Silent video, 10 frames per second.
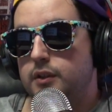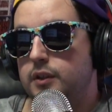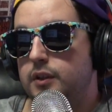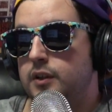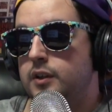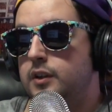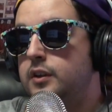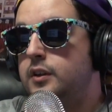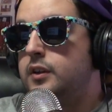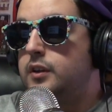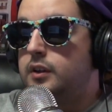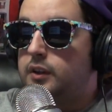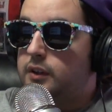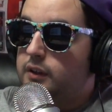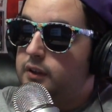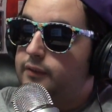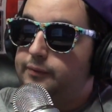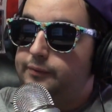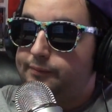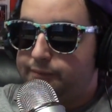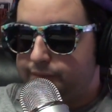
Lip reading: Nobody speaks.